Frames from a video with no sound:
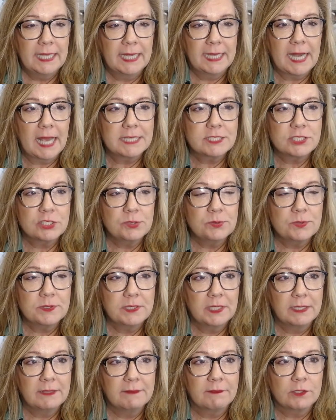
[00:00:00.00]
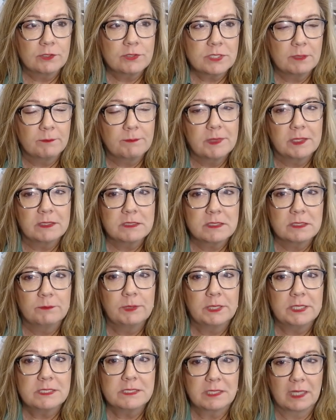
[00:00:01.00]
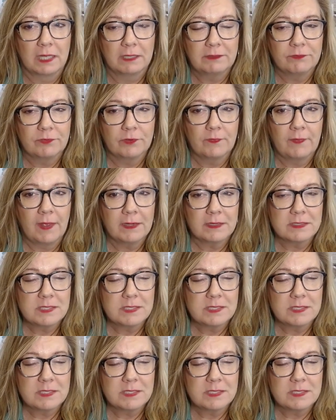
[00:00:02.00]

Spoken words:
And I do think there's something to be said for that.